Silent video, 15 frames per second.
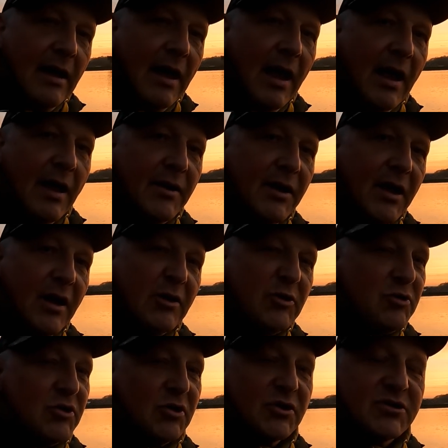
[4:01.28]
and
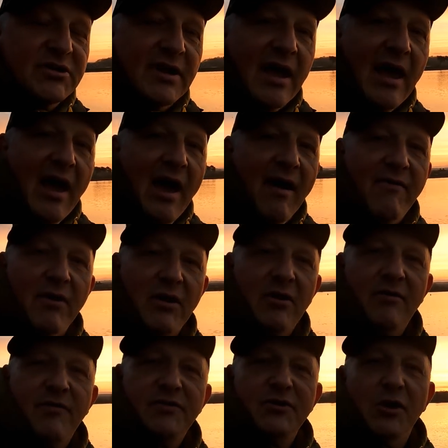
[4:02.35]
just have a
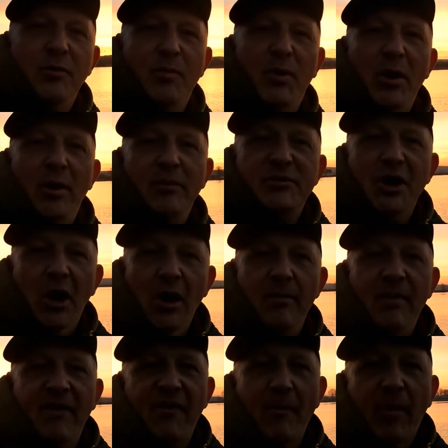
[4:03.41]
superb
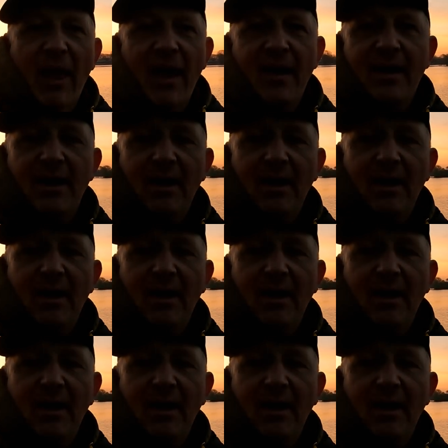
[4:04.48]
time. If I blank,